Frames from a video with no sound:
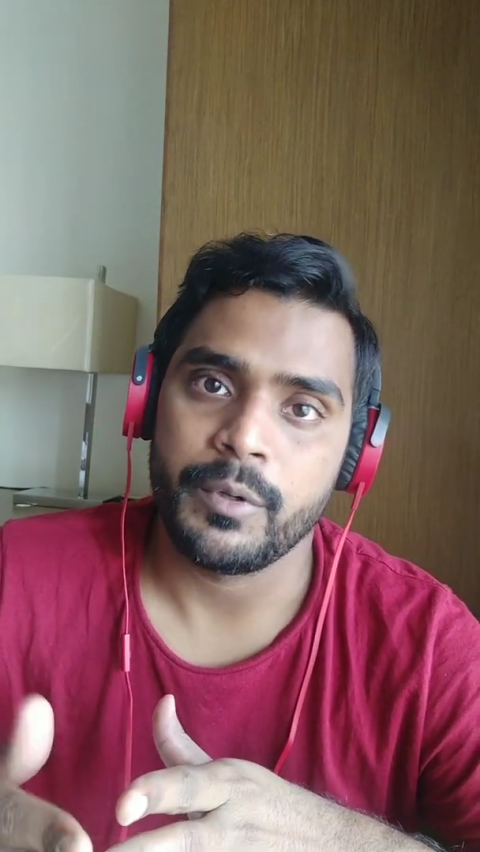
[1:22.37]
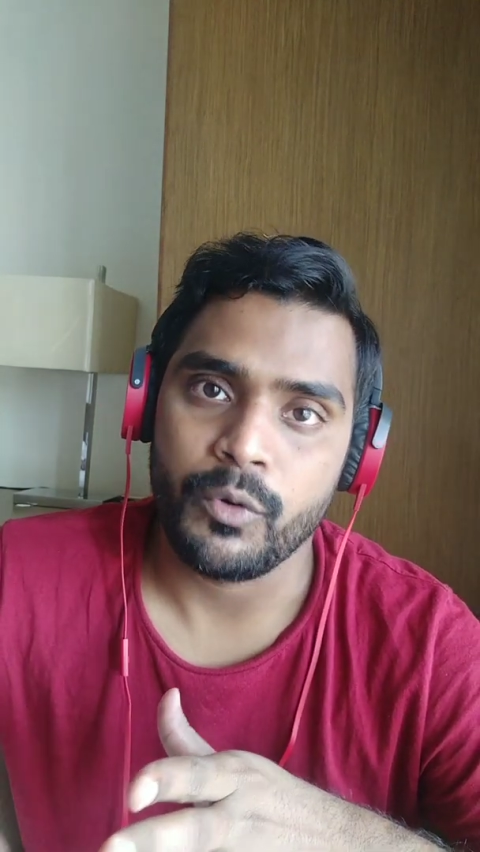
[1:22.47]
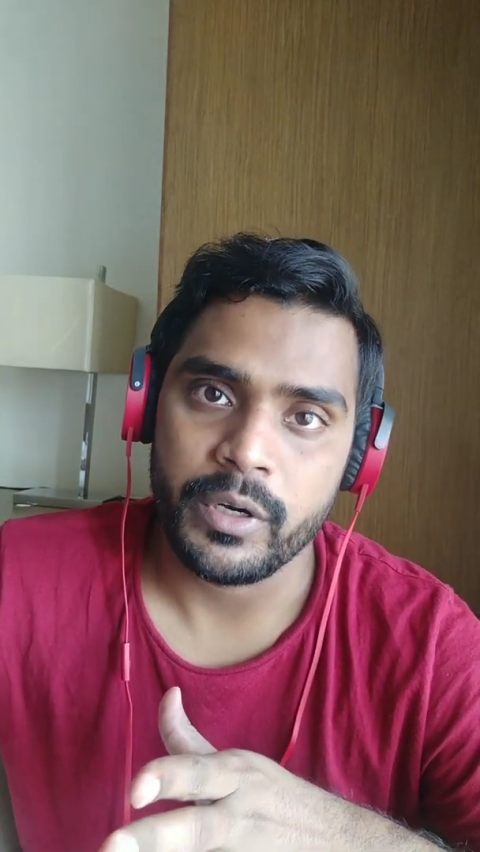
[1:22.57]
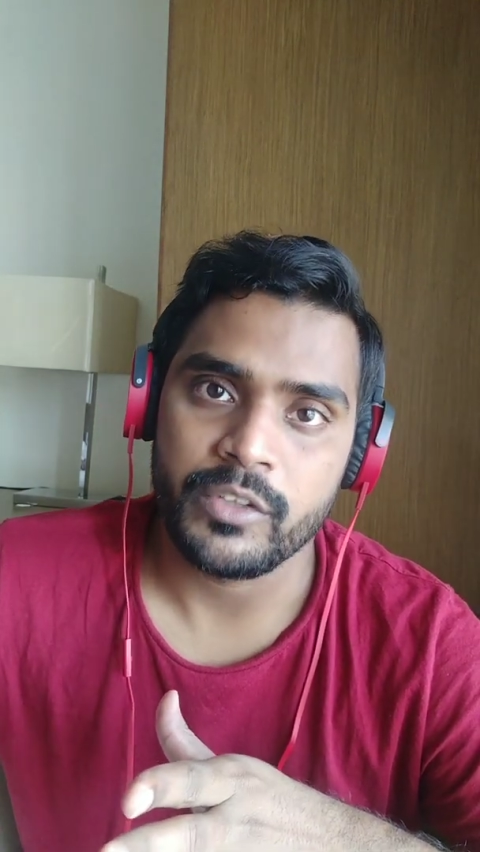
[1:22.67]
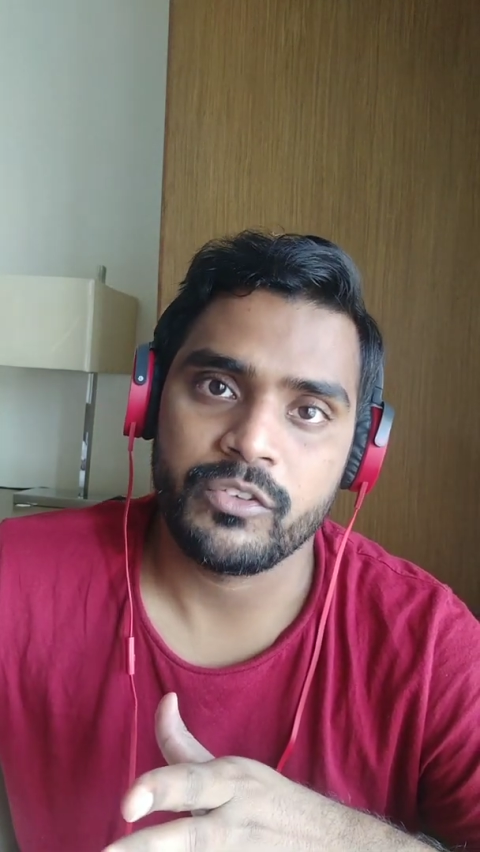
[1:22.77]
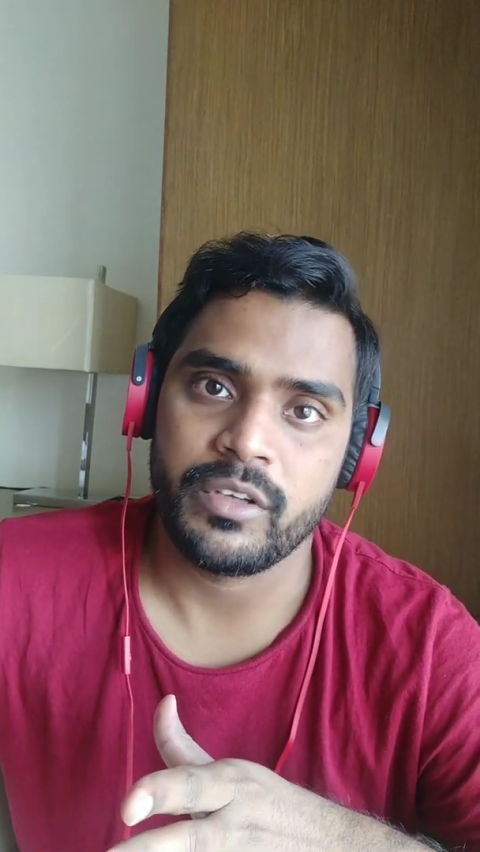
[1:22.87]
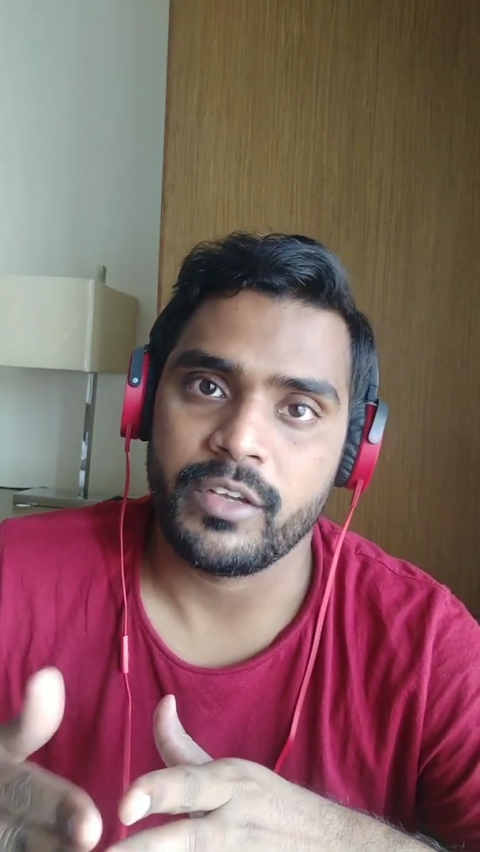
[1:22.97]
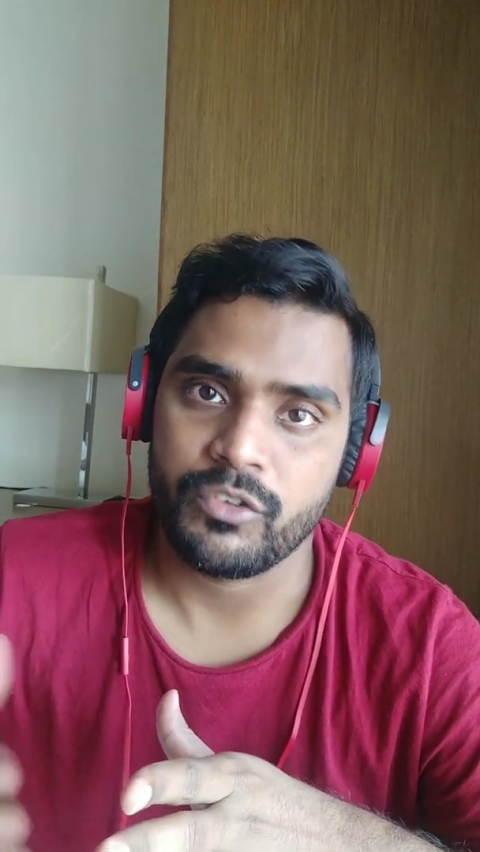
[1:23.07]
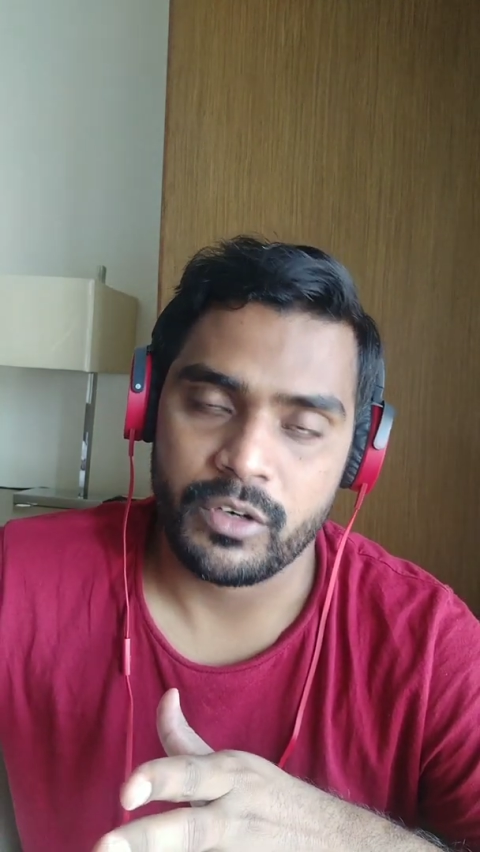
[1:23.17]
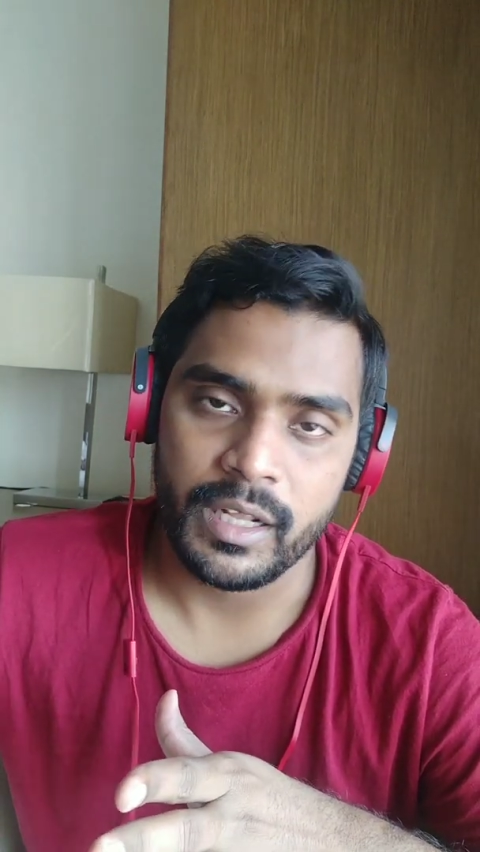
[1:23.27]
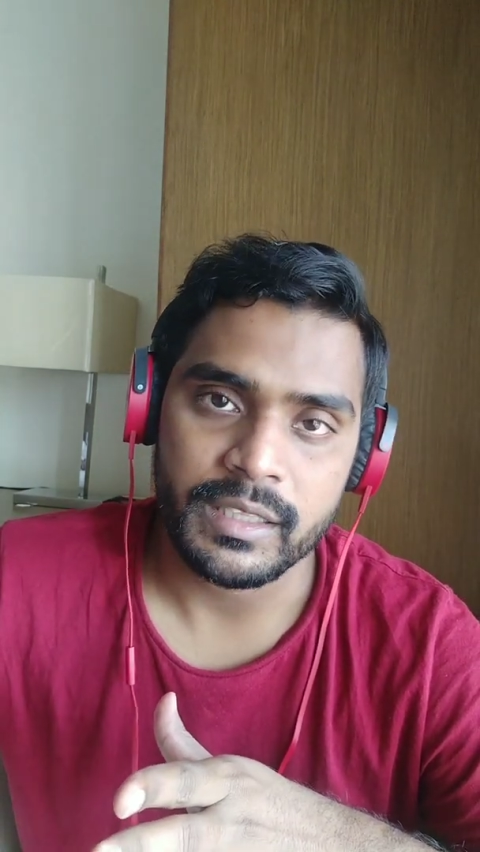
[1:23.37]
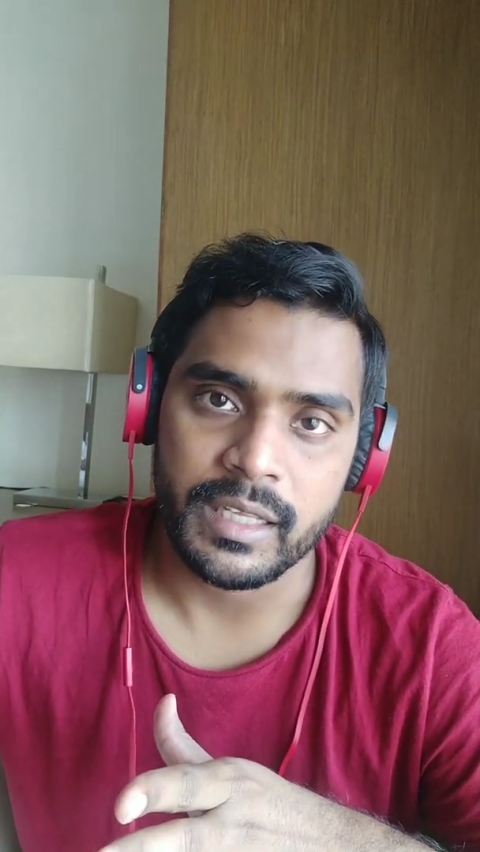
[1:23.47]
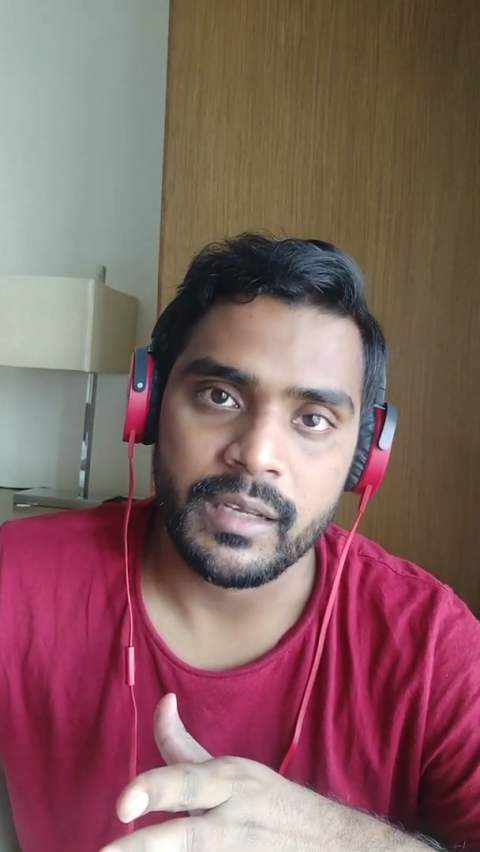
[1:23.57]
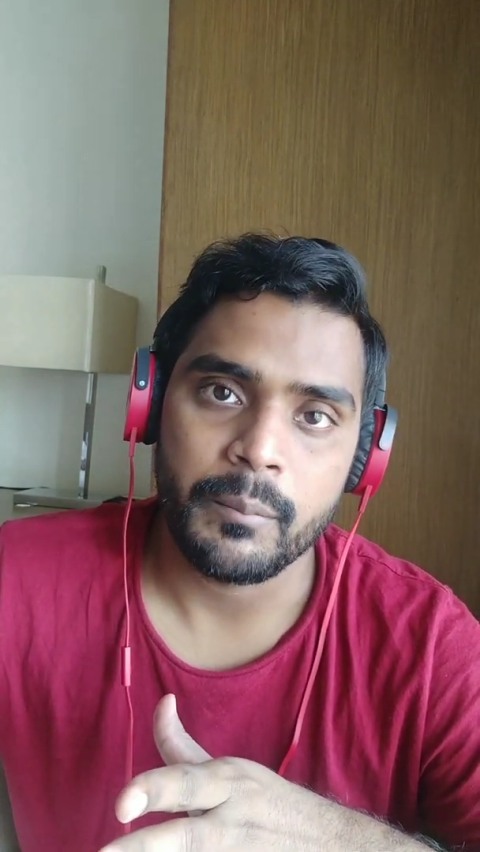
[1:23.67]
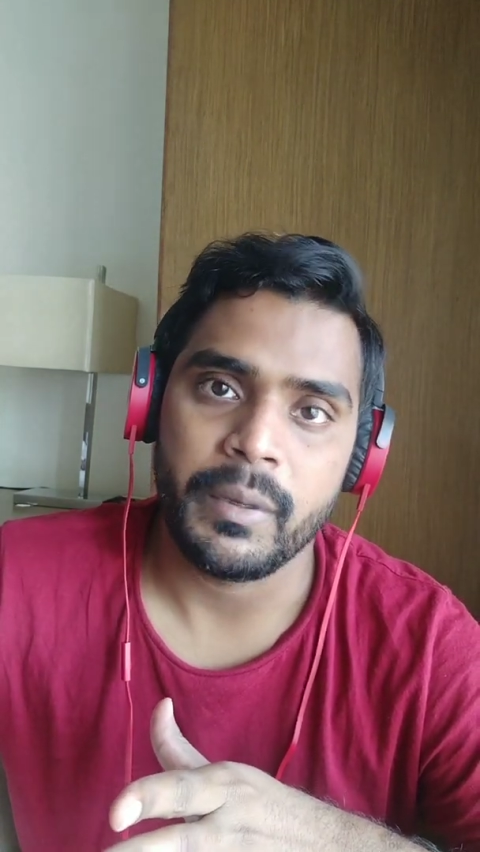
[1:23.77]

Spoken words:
no discharge or nothing,